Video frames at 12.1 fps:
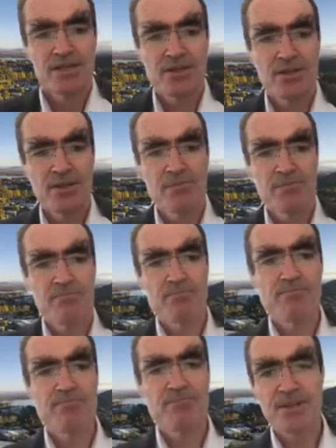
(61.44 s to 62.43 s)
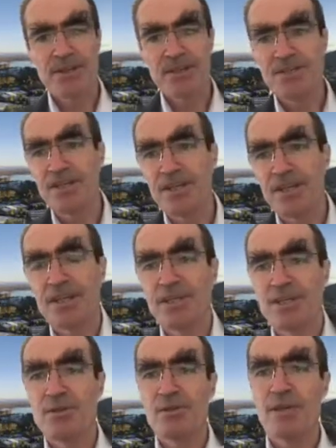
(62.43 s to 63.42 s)
So science at the
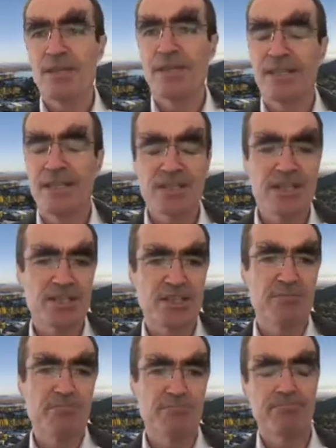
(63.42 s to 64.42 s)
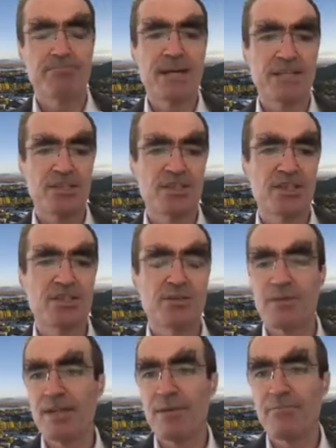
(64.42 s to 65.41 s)
ANU, it's actually packaged
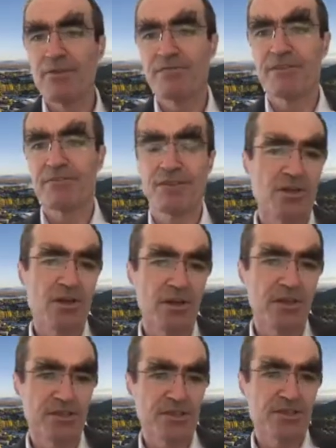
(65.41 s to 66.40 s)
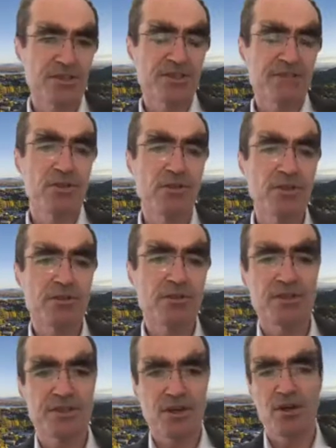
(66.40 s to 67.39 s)
into a number of different colleges. And if you look
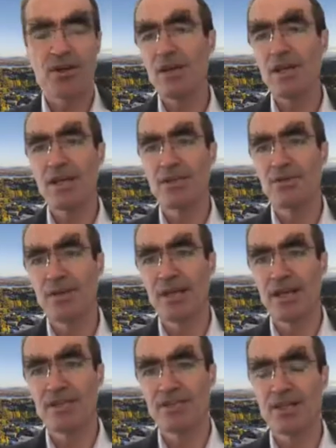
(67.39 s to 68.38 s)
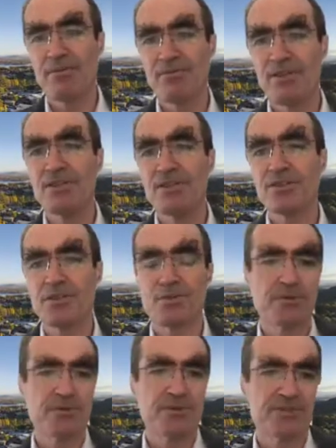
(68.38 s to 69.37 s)
across the whole ANU landscape, these are the
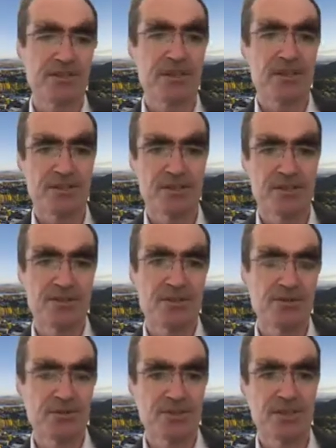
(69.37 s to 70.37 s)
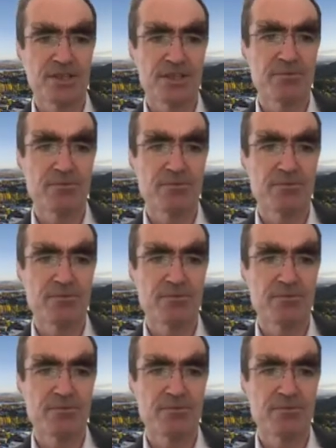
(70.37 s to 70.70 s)
sorts of sciences you see.